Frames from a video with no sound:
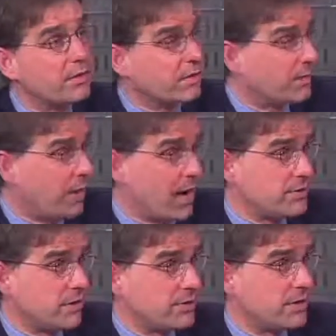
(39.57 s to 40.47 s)
the
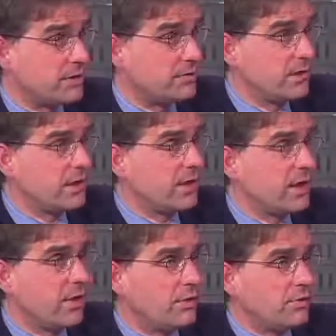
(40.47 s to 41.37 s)
process, and
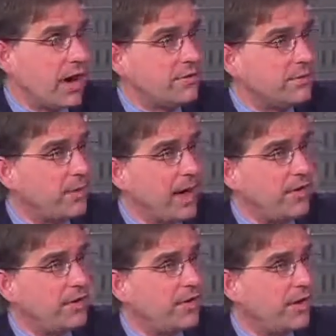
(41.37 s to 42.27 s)
driving
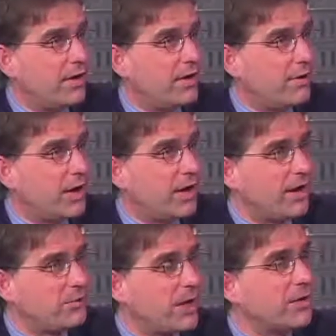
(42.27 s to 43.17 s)
by there on
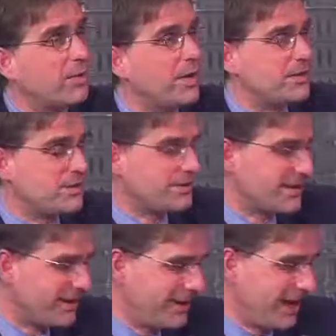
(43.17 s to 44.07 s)
a regular basis.
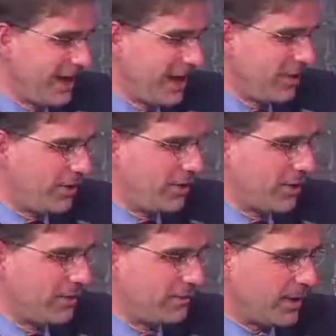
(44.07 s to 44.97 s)
I don't
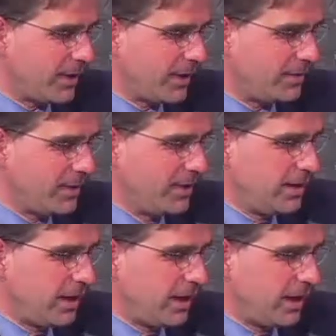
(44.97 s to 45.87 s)
know
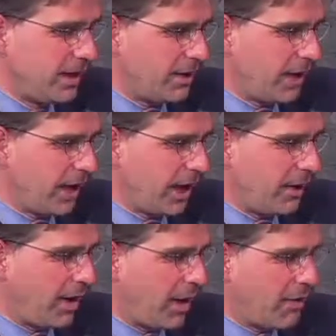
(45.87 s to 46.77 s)

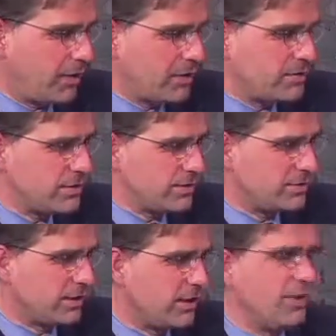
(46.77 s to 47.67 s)
how our
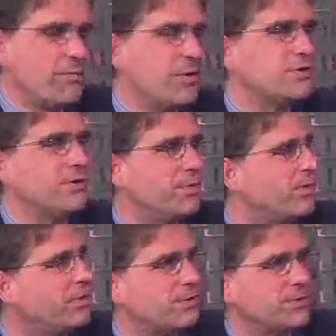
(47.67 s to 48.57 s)
listeners could have missed it, but
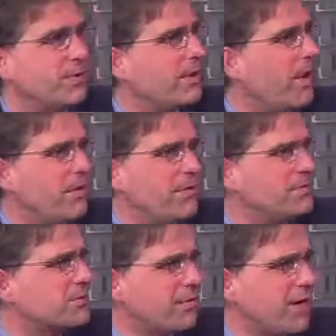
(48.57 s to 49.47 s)
there's been all
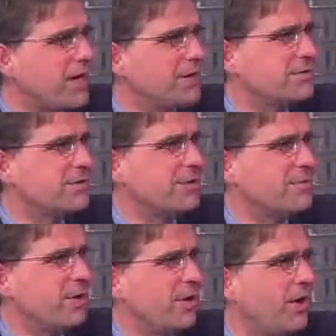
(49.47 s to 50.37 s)
these cranes,
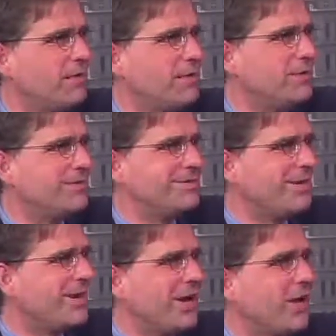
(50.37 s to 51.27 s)
there've been all these
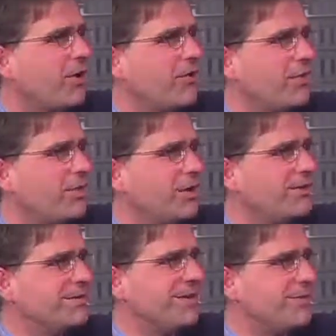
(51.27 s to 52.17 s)
digging
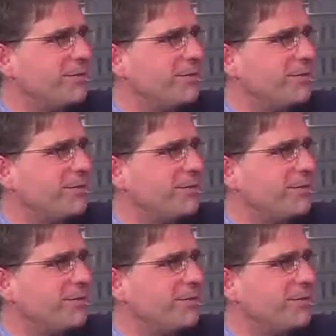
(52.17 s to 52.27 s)
equipments,